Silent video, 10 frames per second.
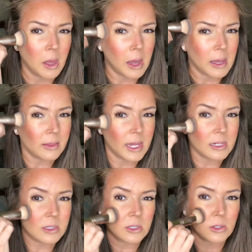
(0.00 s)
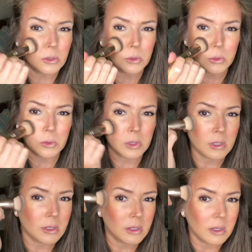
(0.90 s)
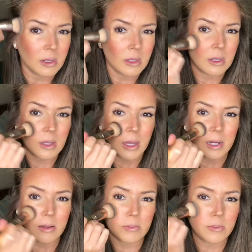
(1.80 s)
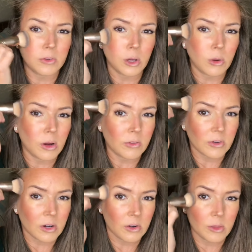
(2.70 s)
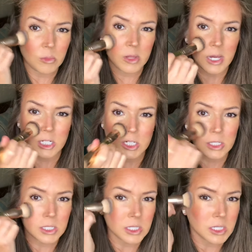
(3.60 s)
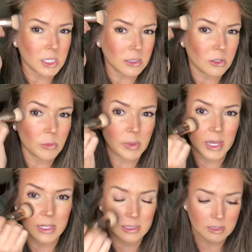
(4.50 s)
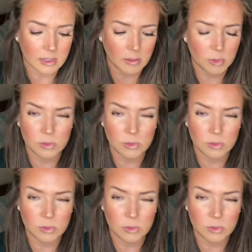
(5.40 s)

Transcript: I like to kind of go over the blush a little bit on both